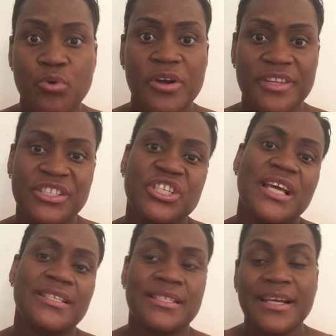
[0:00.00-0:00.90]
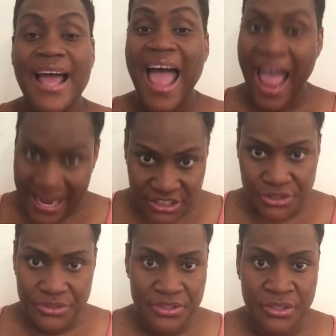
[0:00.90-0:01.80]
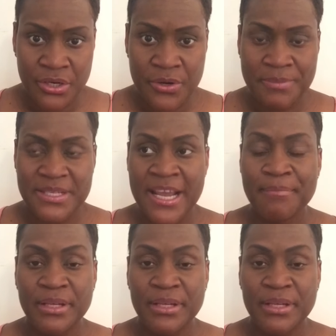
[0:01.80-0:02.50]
more than just actors, you know what I'm saying?